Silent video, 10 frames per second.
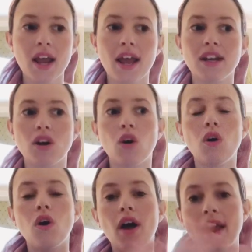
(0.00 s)
and it
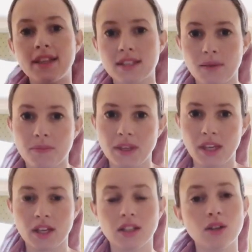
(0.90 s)
all ends up
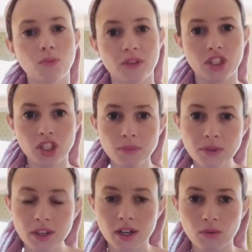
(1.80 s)
being a little bit
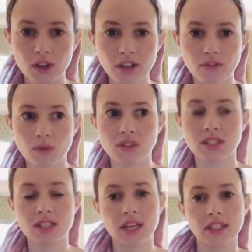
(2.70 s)
cheaper than it would if it was a
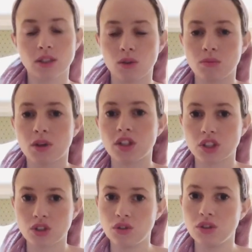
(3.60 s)
standalone
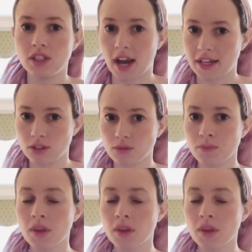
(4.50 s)
project to do the dining room.